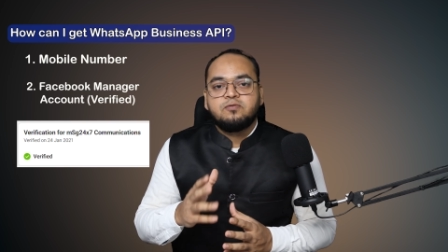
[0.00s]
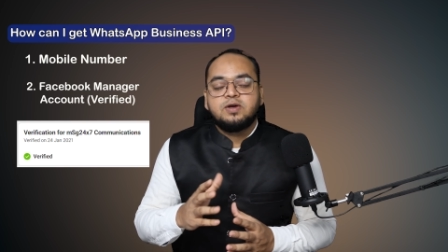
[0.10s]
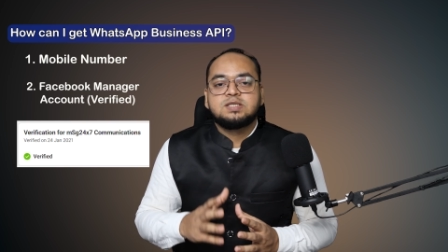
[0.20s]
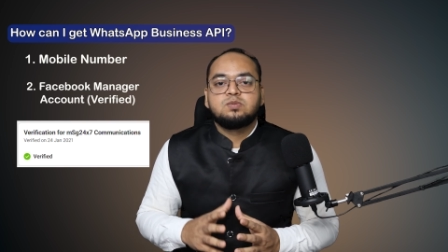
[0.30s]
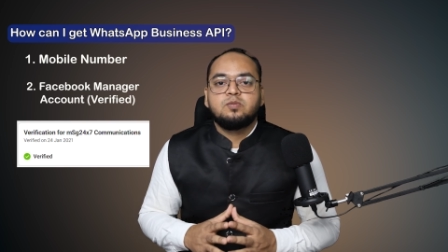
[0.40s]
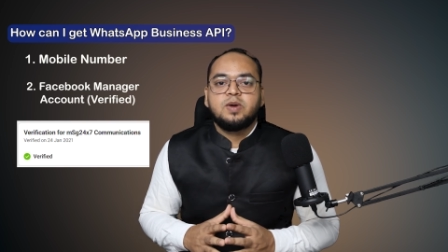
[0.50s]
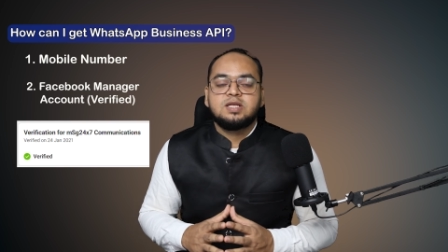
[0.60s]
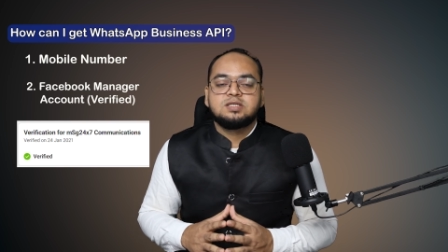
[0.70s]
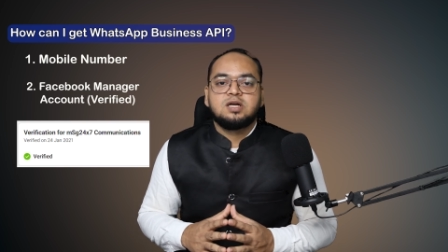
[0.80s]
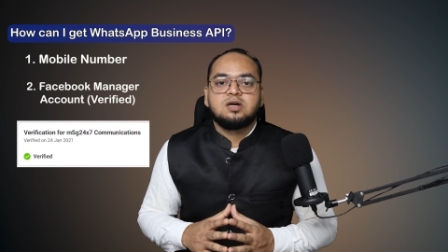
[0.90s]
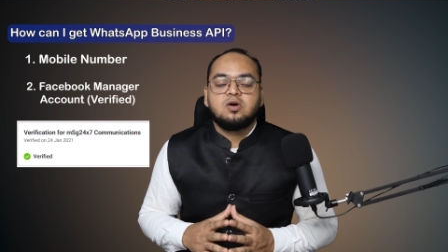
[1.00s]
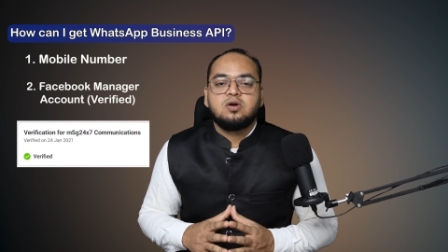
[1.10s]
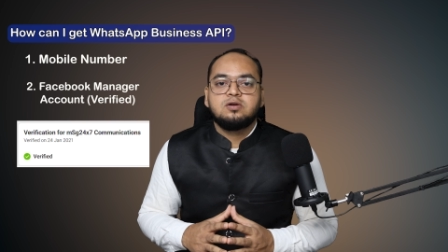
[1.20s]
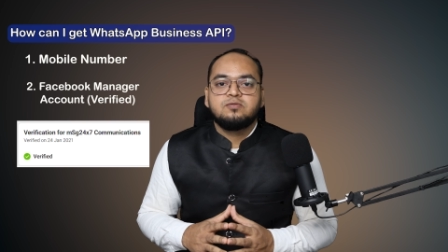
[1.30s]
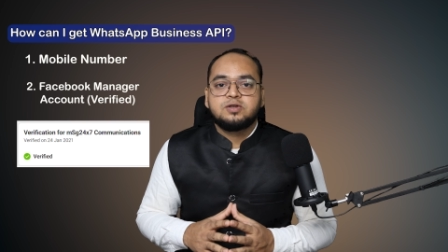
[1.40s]
Facebook Manager
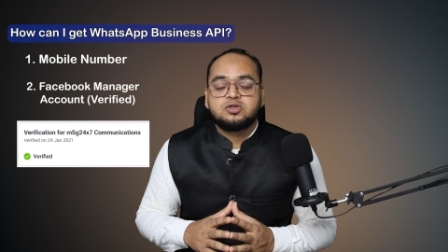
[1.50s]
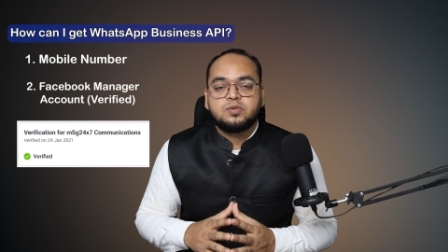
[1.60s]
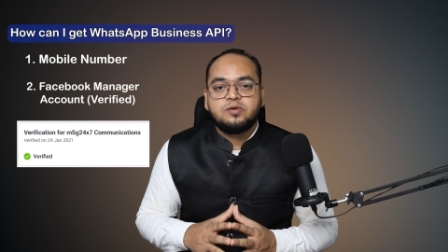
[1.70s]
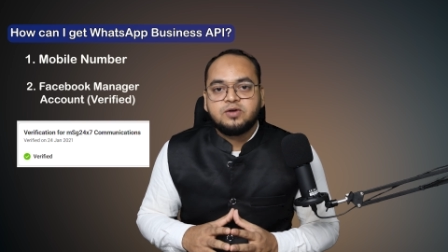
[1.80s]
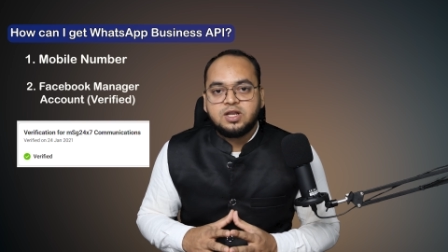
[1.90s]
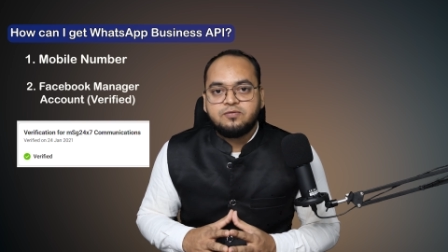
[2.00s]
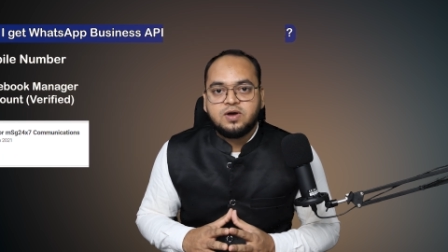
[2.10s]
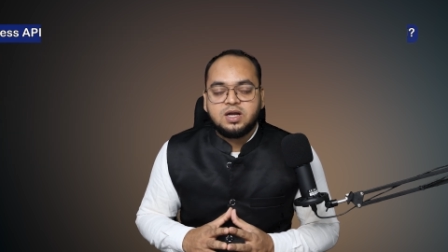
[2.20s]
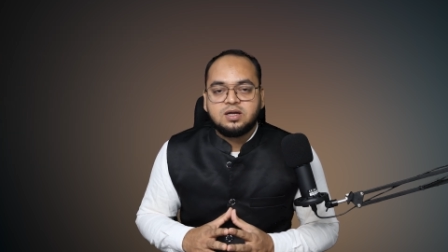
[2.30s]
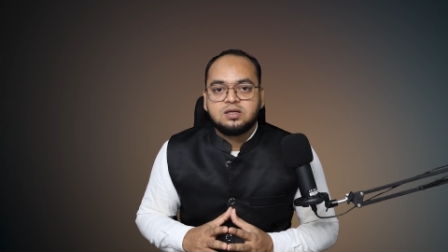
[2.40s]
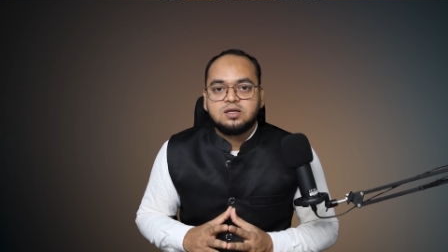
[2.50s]
account, which should be verified.